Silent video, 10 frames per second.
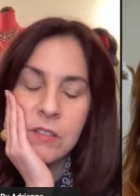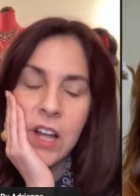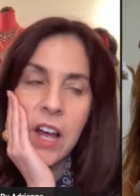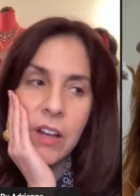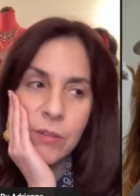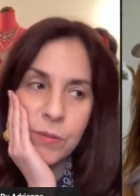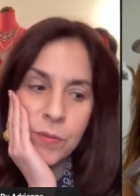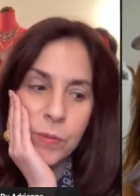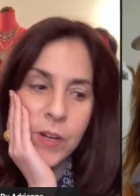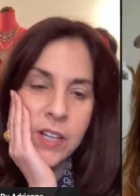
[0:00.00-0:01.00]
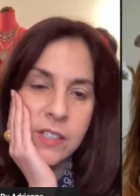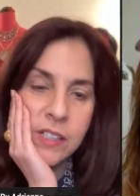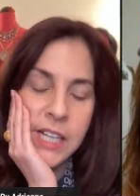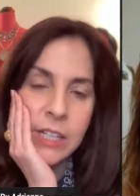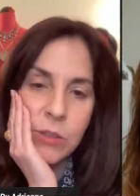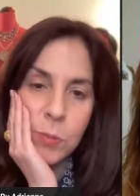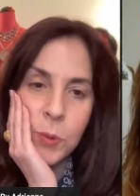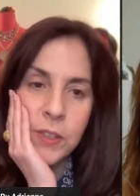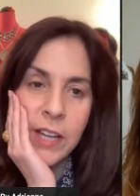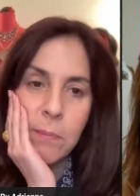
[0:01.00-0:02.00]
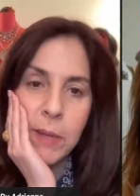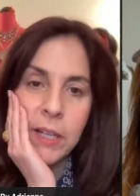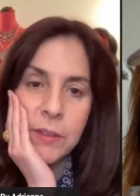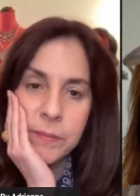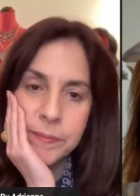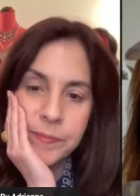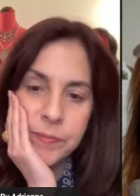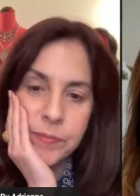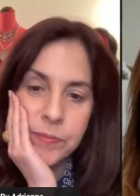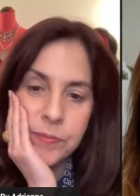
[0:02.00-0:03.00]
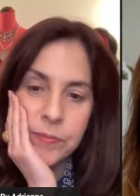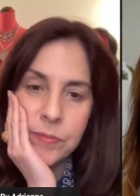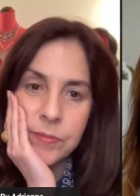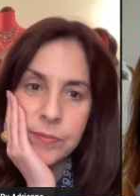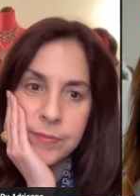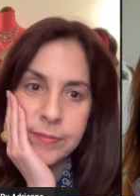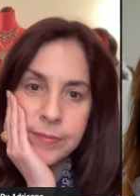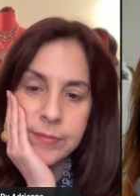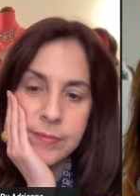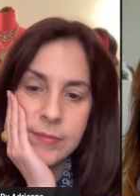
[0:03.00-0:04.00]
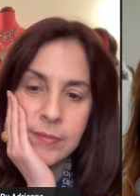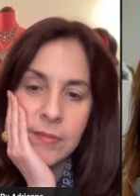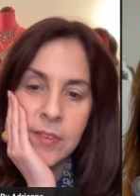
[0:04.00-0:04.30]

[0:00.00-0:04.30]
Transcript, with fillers: love was a standard poodle named Bill. Oh.